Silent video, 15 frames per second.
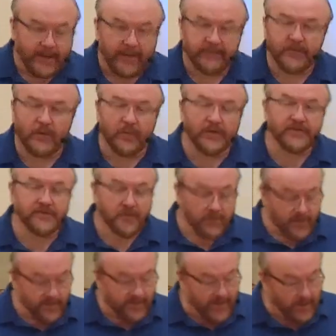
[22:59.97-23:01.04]
I've told the
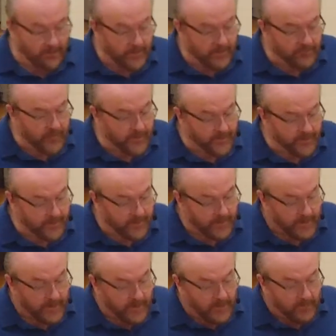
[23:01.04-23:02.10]
story of how my brother
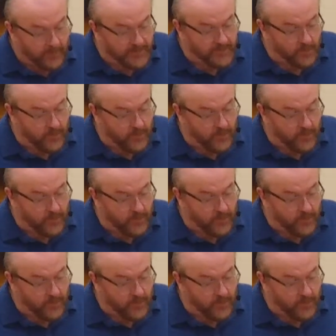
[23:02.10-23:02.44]
was